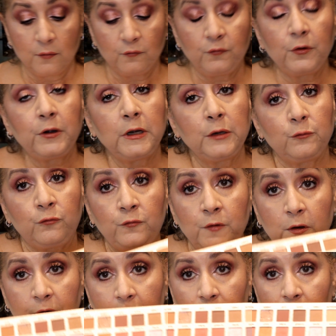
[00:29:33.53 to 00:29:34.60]
Very,
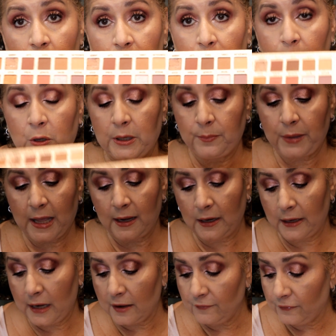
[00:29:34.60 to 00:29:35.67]
very, very pretty
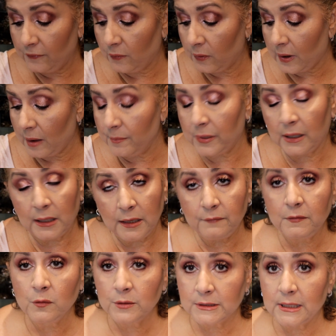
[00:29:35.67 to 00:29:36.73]
palette. And for, I
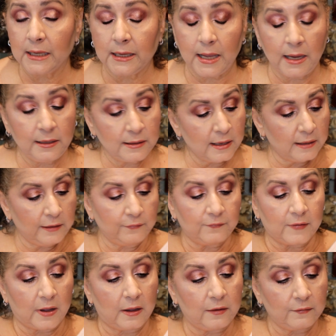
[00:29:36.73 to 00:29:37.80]
believe it was like
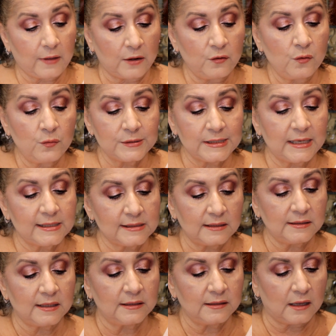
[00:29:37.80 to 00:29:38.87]
$8.95. I know it was less
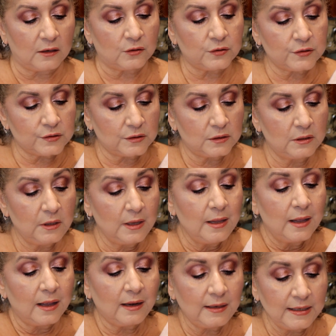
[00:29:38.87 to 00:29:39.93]
than $10.
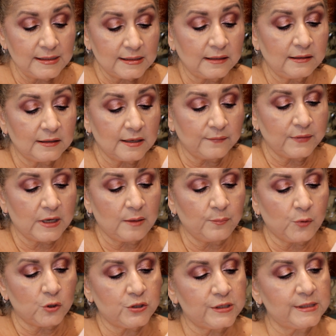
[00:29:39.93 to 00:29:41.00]
At least at the time that I
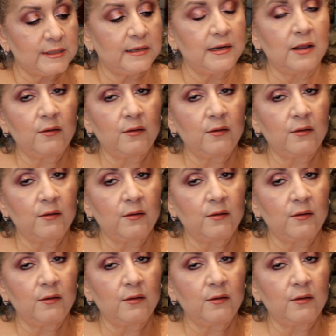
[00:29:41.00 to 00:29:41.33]
purchased it.